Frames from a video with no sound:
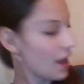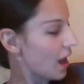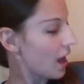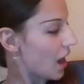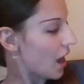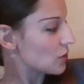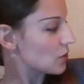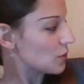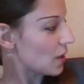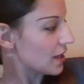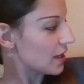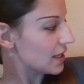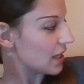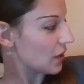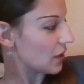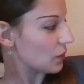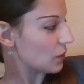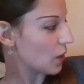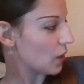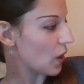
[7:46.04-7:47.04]
I was walking
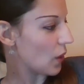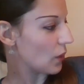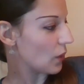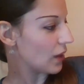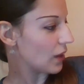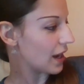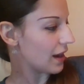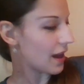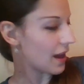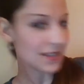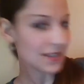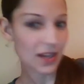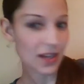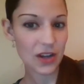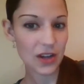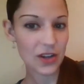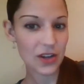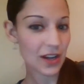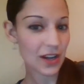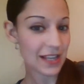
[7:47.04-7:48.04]
down the road, and I
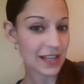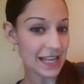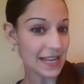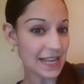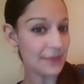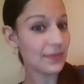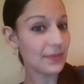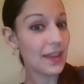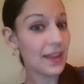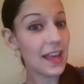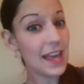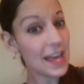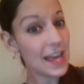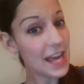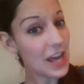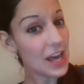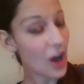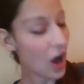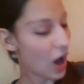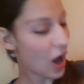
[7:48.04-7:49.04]
saw a donkey.
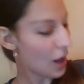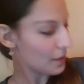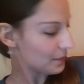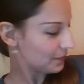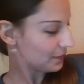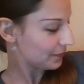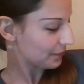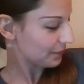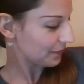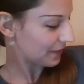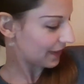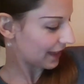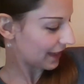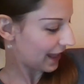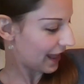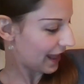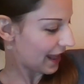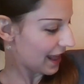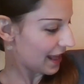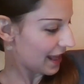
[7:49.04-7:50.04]
Hee-haw!
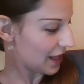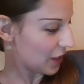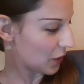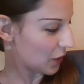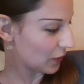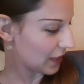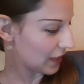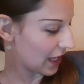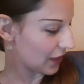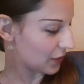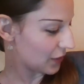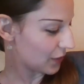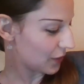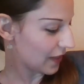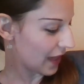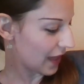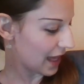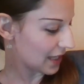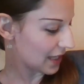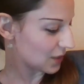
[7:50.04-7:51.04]
He only had 3
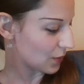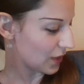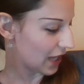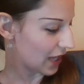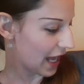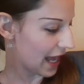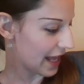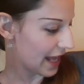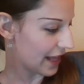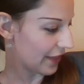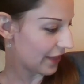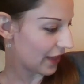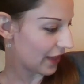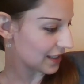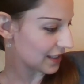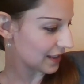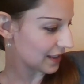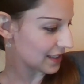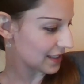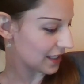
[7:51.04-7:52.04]
legs, 1 eye, he
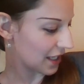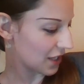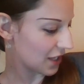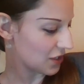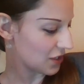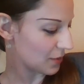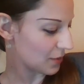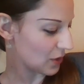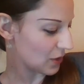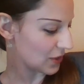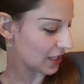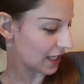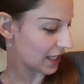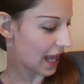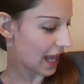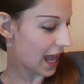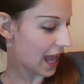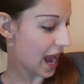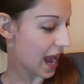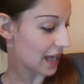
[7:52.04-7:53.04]
liked to listen to country music,
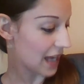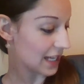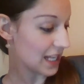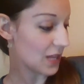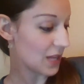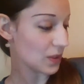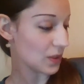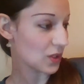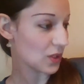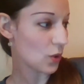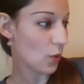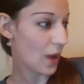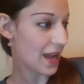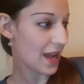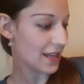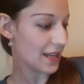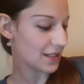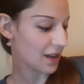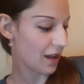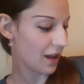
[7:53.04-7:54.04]
and he was
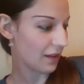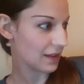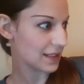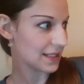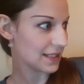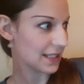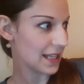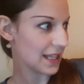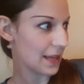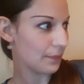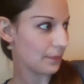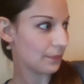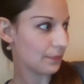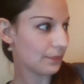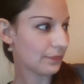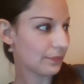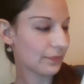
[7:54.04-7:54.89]
quite tall and slim.